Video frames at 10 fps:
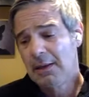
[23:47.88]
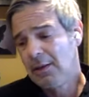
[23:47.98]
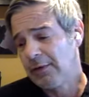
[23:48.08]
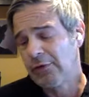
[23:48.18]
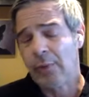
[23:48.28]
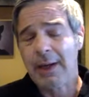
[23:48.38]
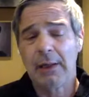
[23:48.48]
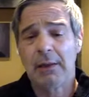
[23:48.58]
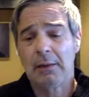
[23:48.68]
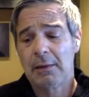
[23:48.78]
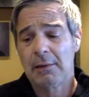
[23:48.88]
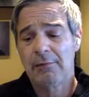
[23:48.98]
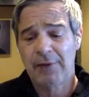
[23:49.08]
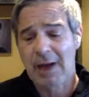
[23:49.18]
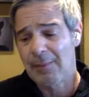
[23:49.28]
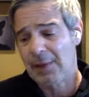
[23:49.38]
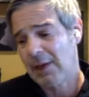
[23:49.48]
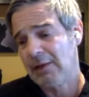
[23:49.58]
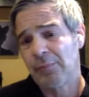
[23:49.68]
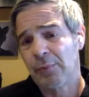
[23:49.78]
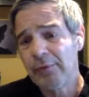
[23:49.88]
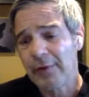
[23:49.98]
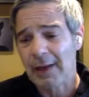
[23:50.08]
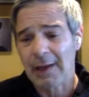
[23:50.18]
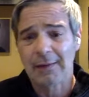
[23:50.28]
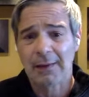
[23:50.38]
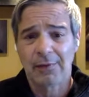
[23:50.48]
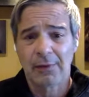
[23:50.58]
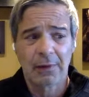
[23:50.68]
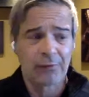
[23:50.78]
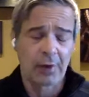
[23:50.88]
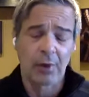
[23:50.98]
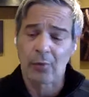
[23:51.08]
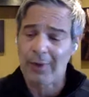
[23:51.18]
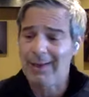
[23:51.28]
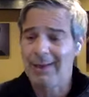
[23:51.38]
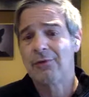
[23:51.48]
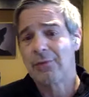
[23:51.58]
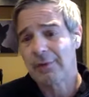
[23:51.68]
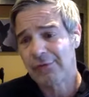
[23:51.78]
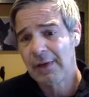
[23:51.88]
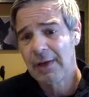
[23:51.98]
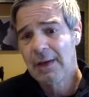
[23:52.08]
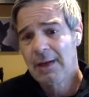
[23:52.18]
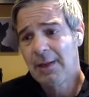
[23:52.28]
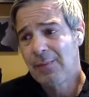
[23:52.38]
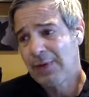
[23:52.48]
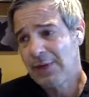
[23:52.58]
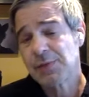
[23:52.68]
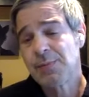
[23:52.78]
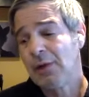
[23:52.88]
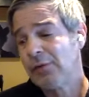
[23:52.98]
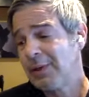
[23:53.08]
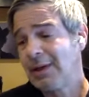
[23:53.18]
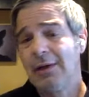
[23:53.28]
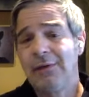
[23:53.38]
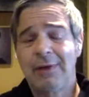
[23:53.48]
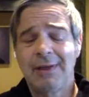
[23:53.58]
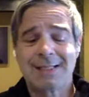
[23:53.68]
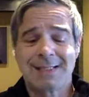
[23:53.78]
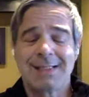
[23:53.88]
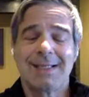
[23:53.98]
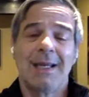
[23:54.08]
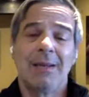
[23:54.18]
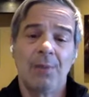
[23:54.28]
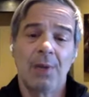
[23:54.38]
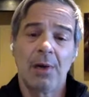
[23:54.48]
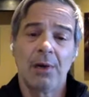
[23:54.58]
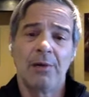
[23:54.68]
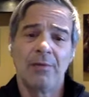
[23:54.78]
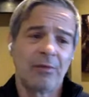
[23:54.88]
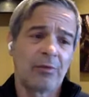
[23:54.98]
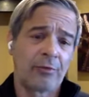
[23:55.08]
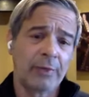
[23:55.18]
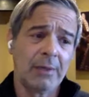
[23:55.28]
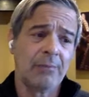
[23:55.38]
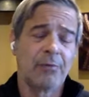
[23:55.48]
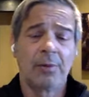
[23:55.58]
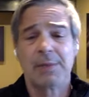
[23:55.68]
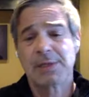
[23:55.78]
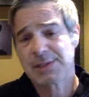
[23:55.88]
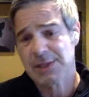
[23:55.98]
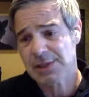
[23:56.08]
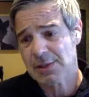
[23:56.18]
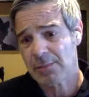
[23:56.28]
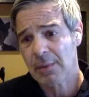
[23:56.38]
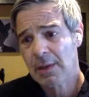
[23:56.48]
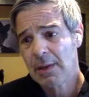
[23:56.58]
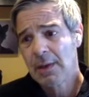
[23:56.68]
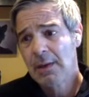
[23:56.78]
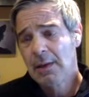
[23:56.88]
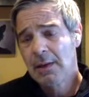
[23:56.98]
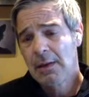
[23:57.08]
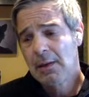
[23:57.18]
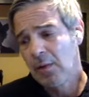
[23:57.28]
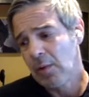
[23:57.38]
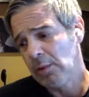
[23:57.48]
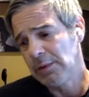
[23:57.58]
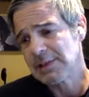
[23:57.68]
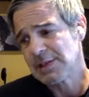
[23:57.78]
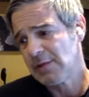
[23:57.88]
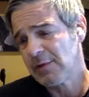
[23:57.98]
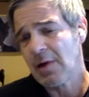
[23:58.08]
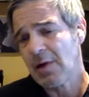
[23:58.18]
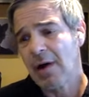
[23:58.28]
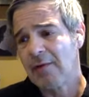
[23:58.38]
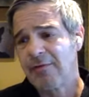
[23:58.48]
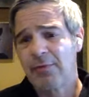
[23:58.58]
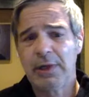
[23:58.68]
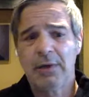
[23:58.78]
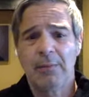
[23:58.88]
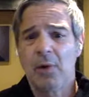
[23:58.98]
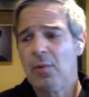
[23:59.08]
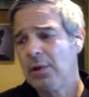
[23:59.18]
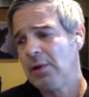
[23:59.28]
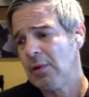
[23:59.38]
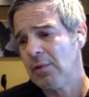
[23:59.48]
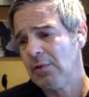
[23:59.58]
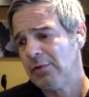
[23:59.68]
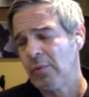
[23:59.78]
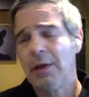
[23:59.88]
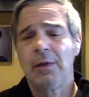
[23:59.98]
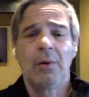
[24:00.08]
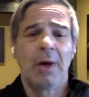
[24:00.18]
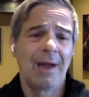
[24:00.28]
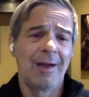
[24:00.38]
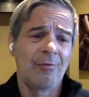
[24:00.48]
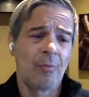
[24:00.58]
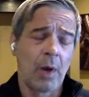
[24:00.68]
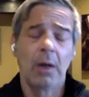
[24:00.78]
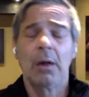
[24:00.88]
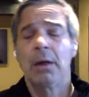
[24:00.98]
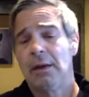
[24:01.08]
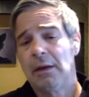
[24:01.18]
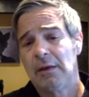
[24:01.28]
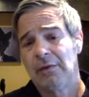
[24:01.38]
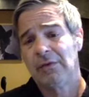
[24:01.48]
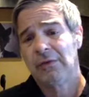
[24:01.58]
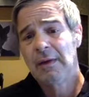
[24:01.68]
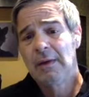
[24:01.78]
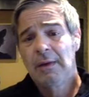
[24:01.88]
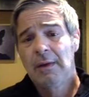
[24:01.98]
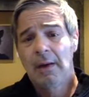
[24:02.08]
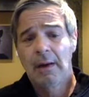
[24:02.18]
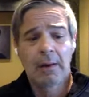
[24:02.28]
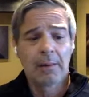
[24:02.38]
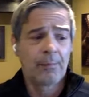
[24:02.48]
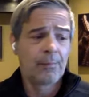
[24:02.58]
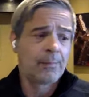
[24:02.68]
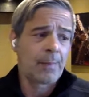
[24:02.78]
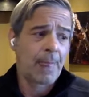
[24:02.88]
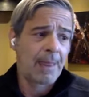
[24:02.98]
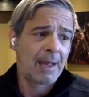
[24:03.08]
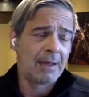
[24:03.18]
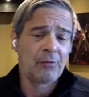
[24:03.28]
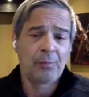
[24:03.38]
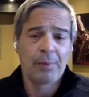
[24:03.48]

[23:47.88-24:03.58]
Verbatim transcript: you know this reddit phenomenon has proven that that there is a great interest in precious metals because it's the same narrative it's freedom from the system you know gold and silver are freedom no one knows what you have where it is um, and it's